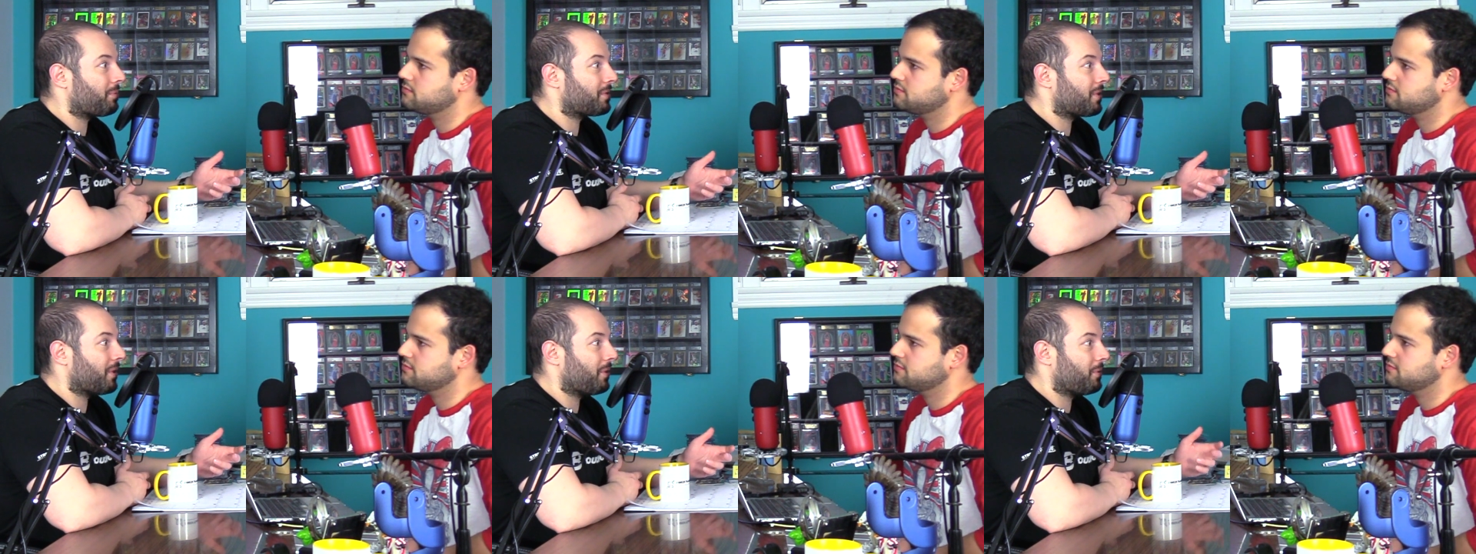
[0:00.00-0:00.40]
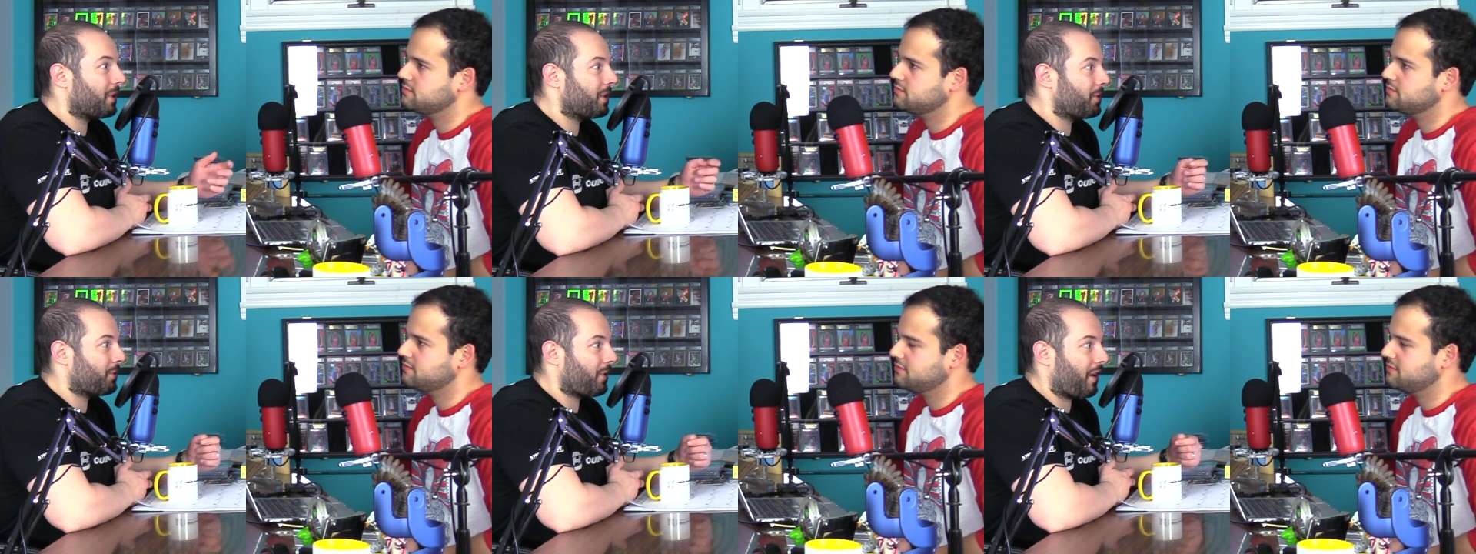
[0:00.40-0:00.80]
Speaker 1: So what
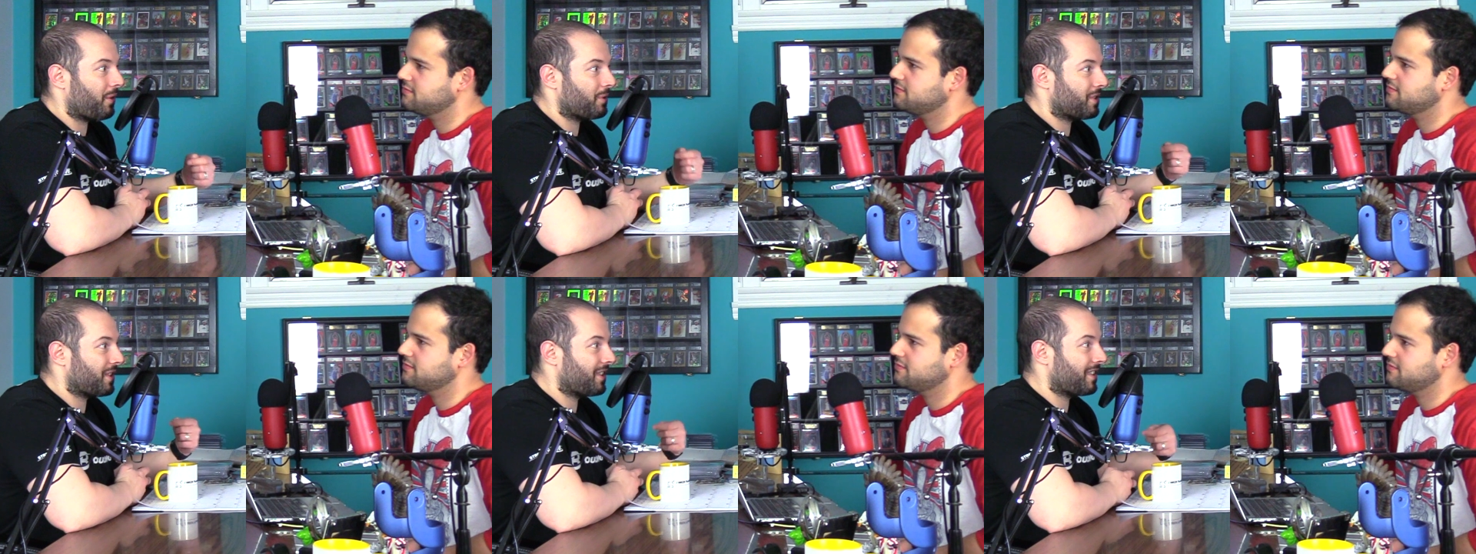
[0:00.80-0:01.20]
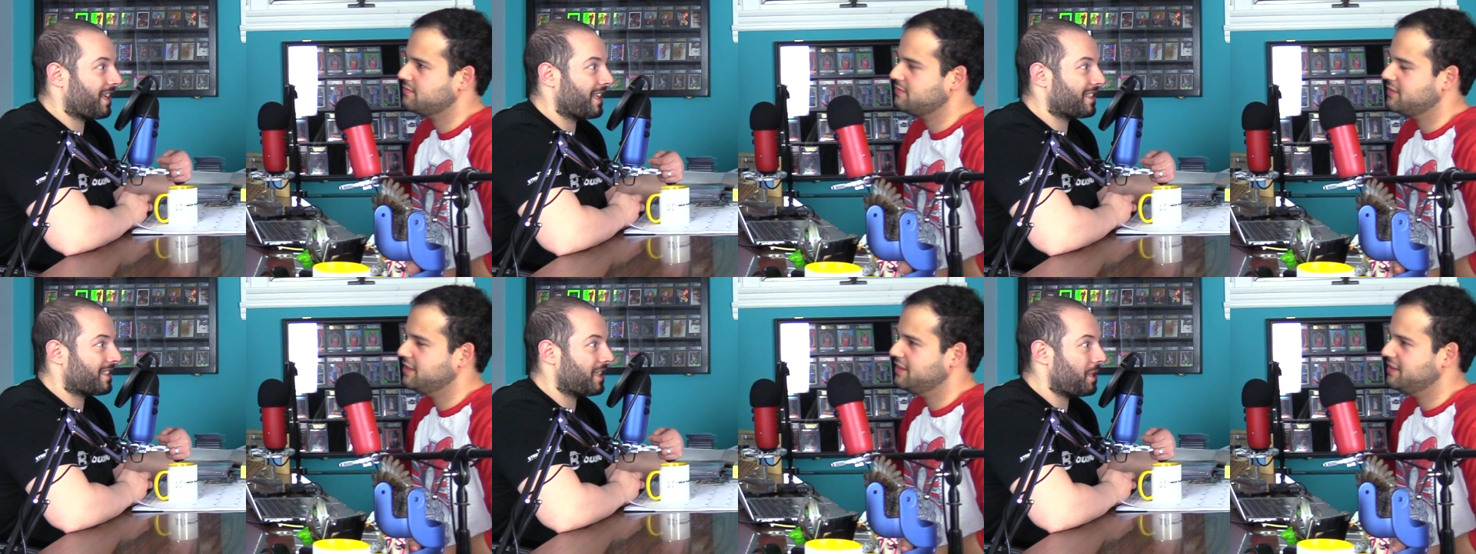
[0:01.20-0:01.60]
you thought was a good
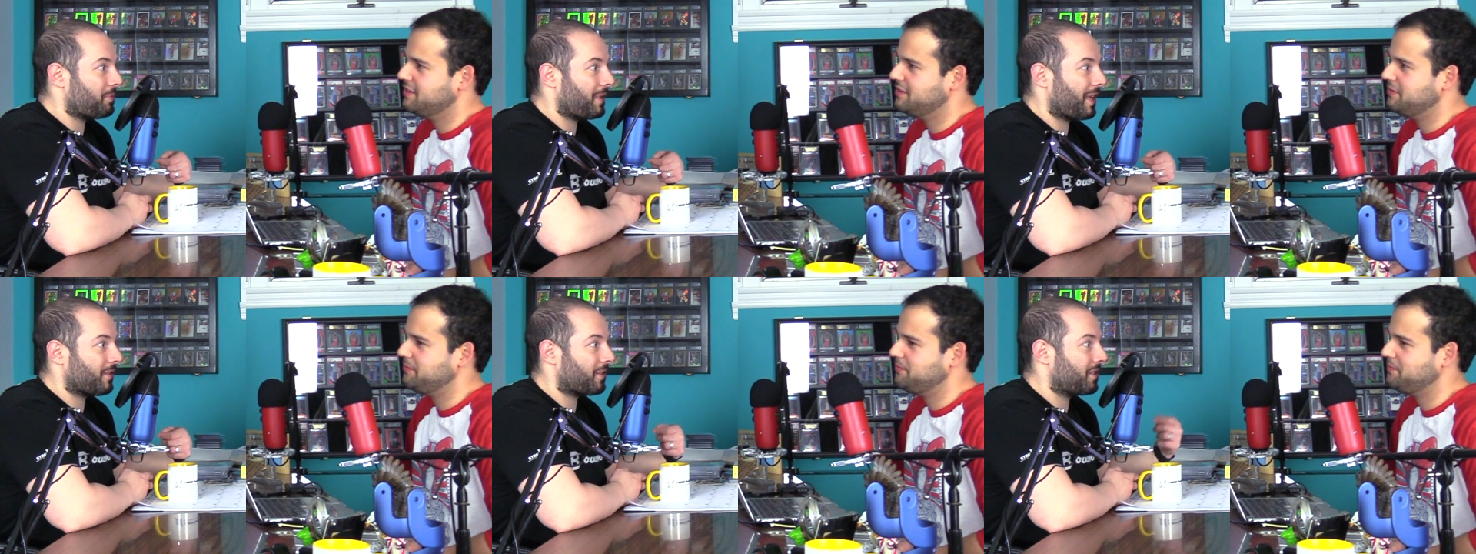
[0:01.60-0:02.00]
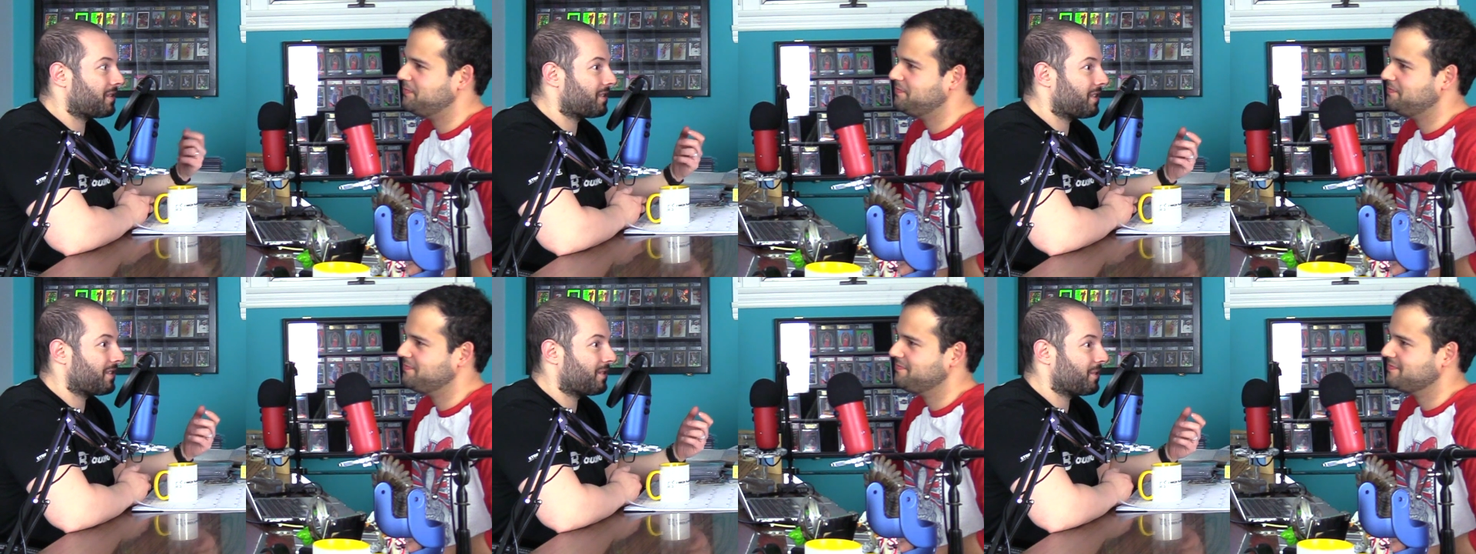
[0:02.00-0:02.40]
night's yeah. sleep now turns
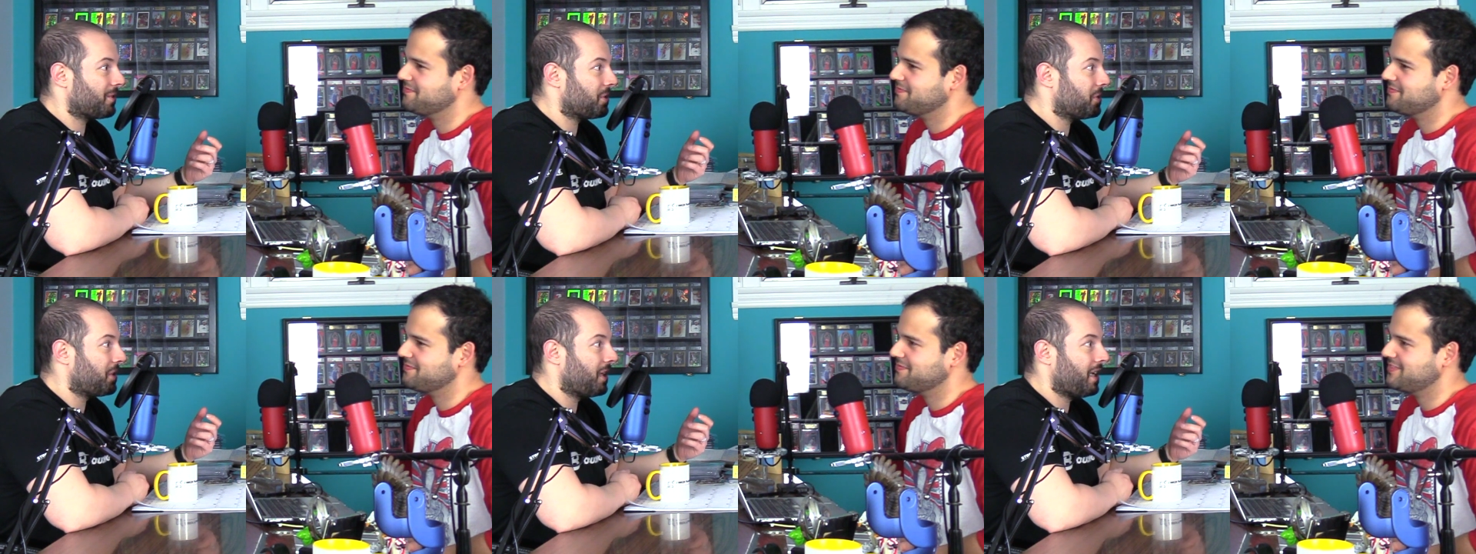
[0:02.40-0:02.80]
into